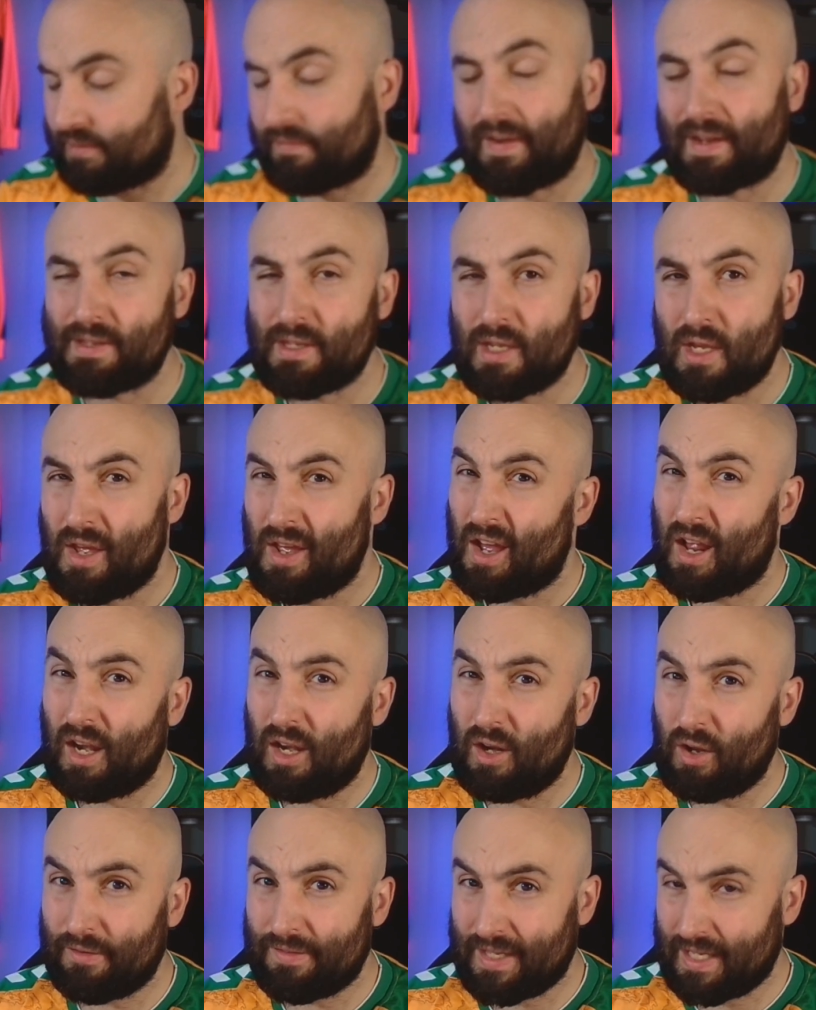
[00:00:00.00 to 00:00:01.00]
In fact, a
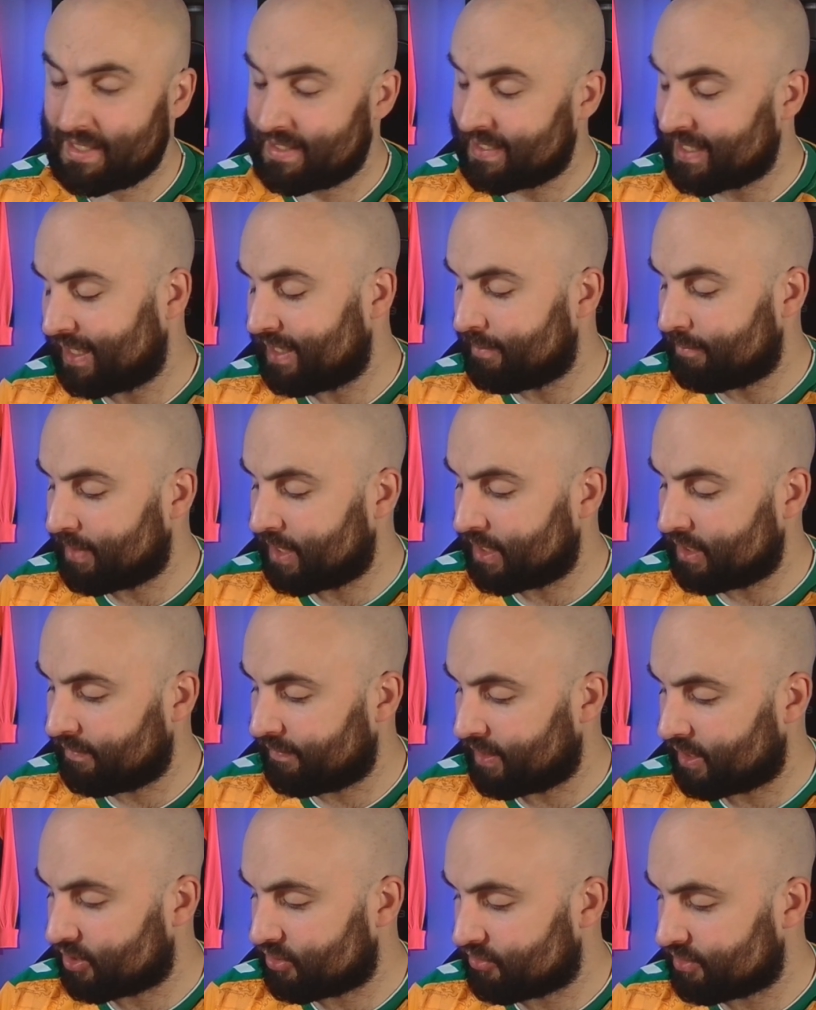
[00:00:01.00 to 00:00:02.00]
lot of the Italian
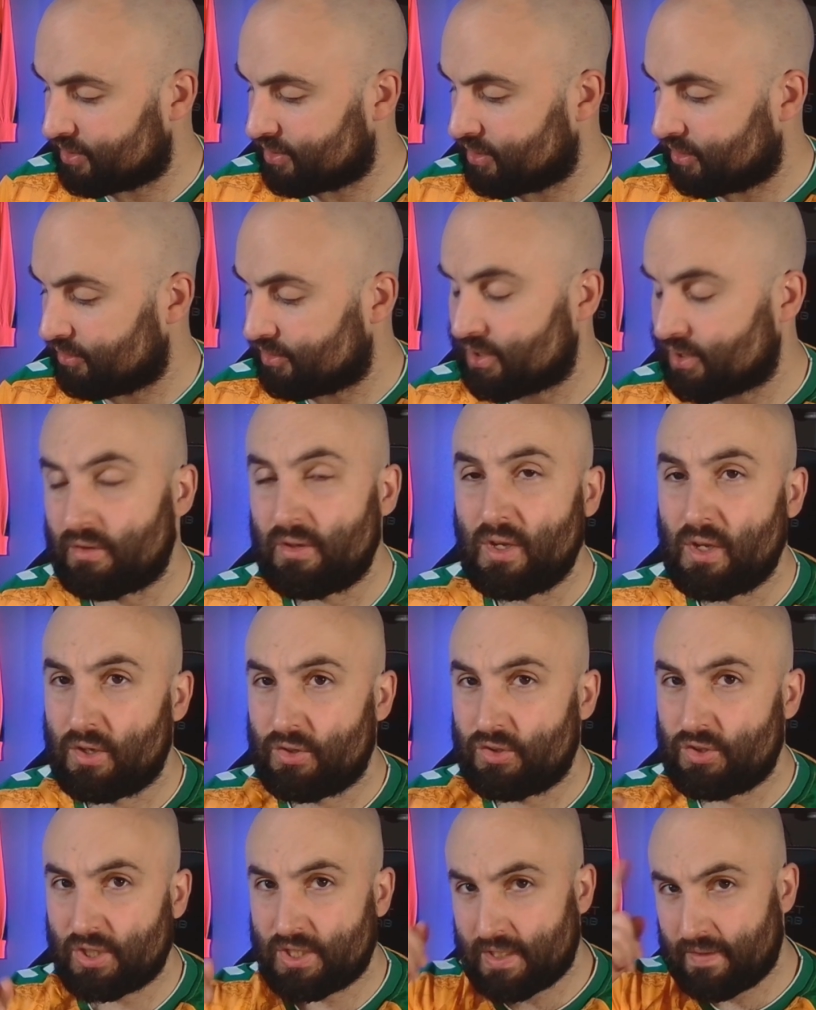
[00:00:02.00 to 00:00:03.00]
manufacturers do. So
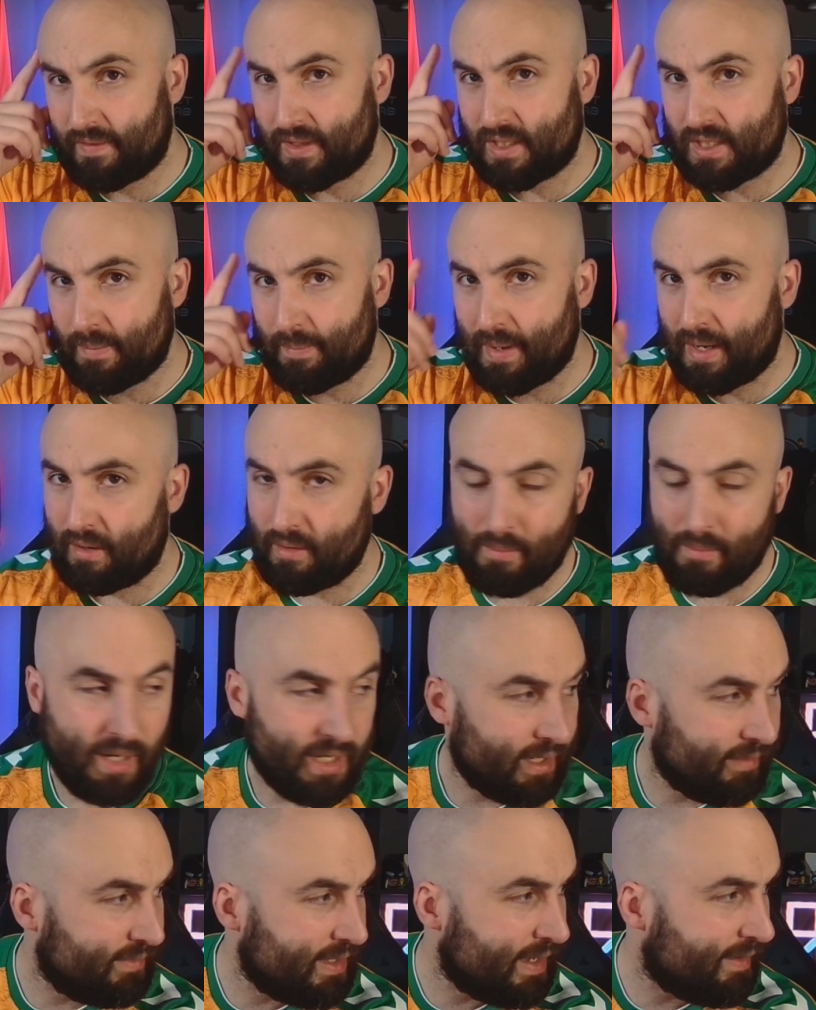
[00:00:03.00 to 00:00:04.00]
just something to bear in
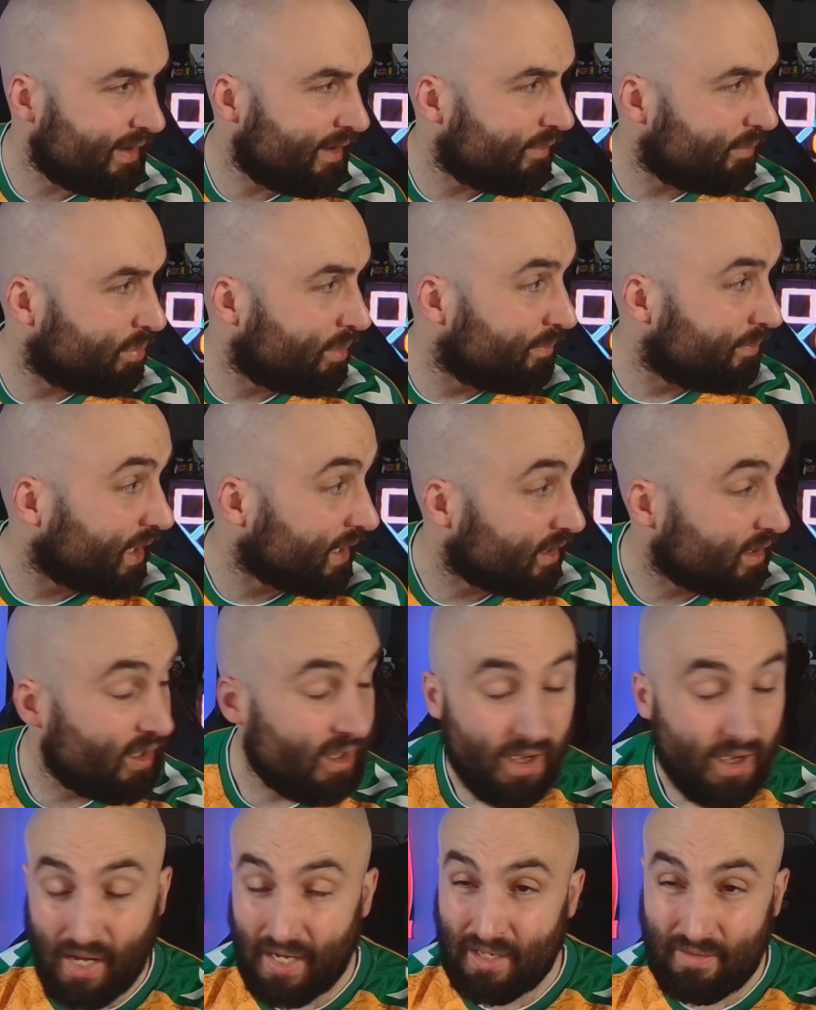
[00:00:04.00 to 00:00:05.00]
mind. I've never had a problem. Like,
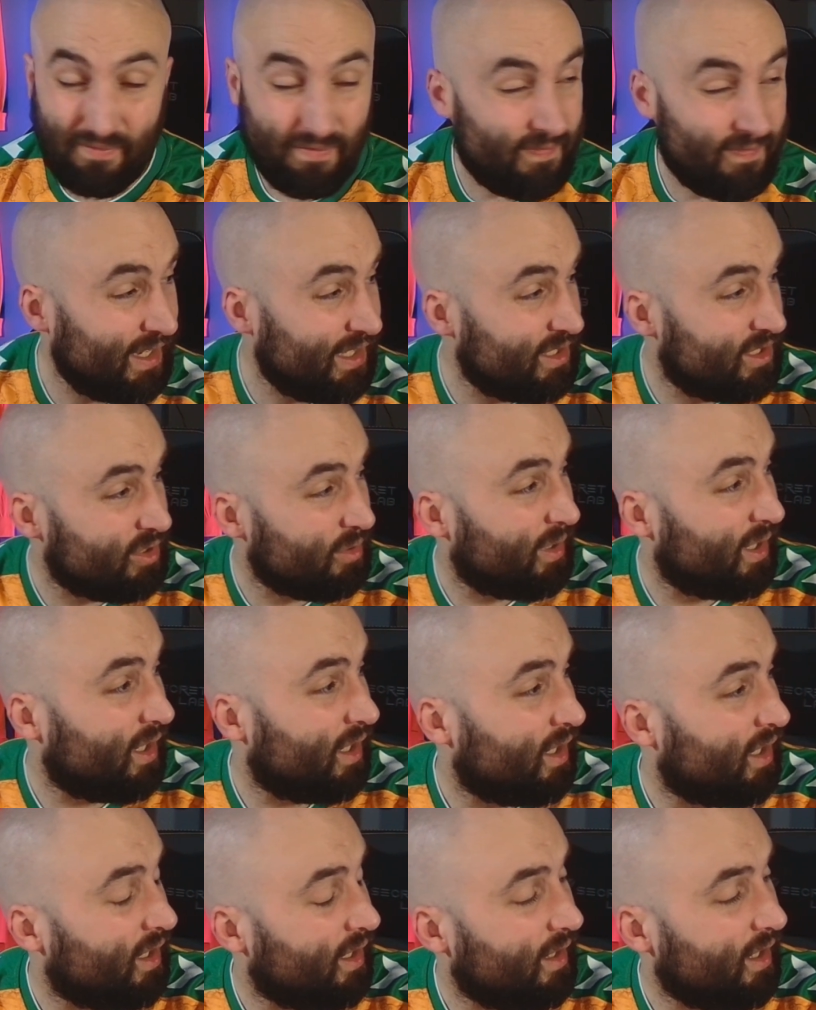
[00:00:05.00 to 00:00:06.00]
I can fit into
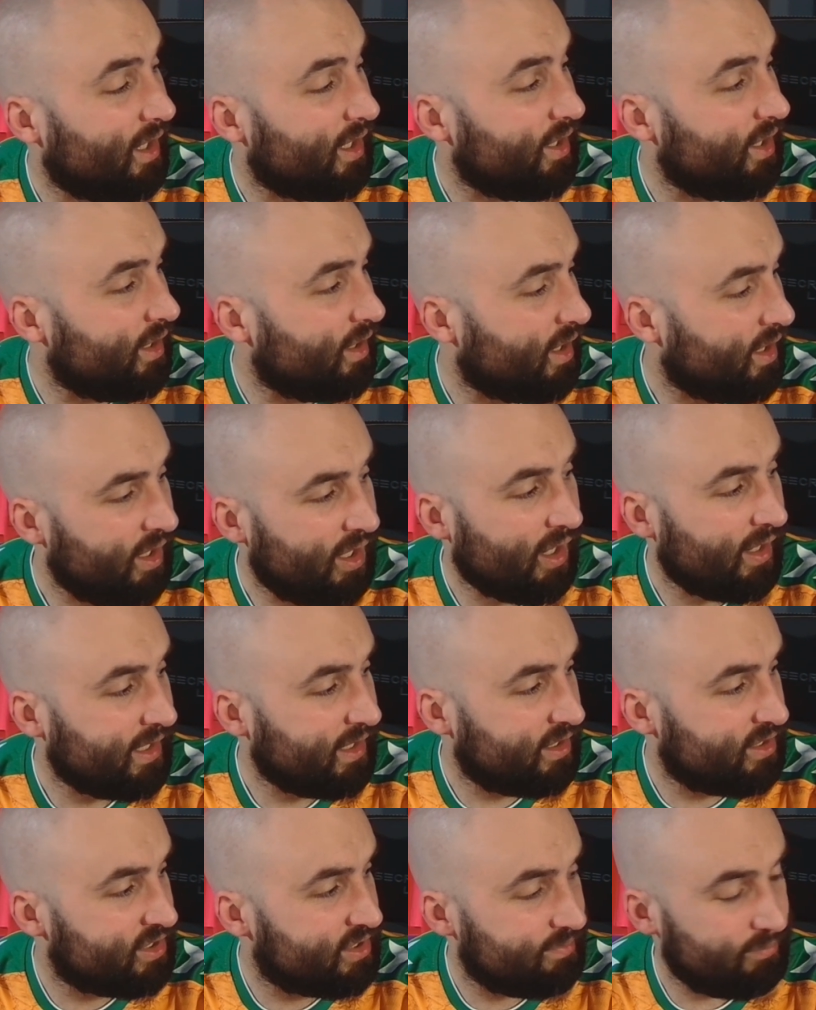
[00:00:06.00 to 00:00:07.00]
a
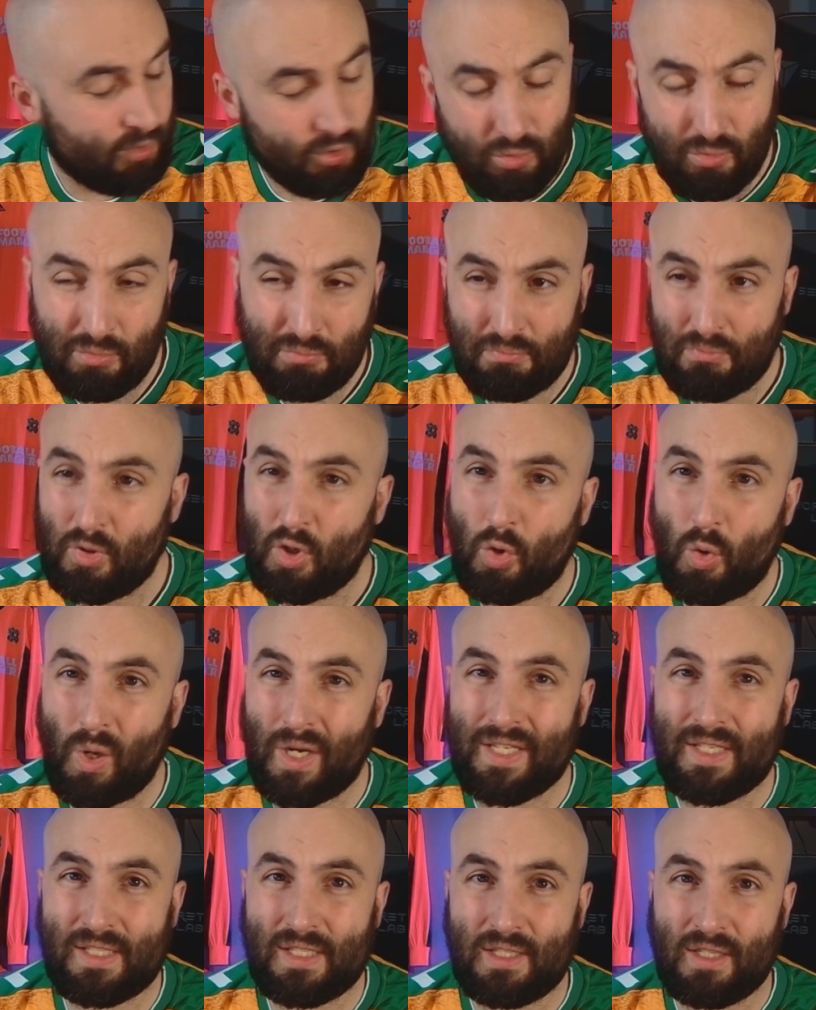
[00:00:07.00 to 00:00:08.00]
Nike small
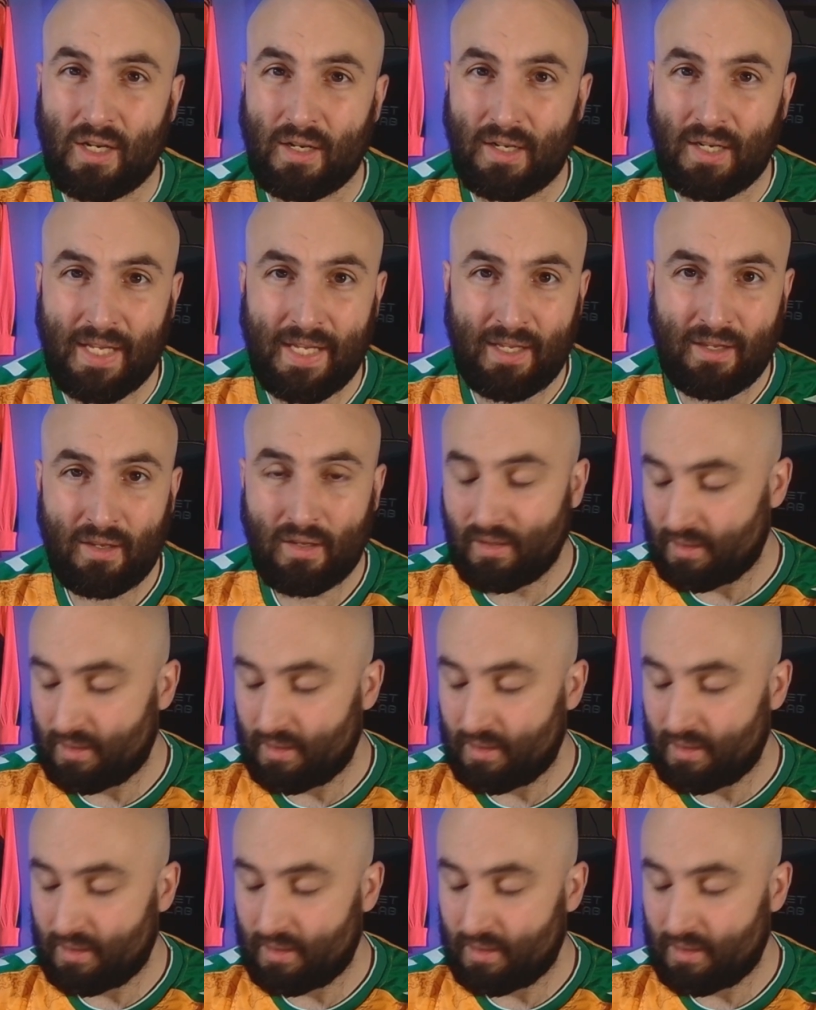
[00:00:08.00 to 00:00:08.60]
quite snugly.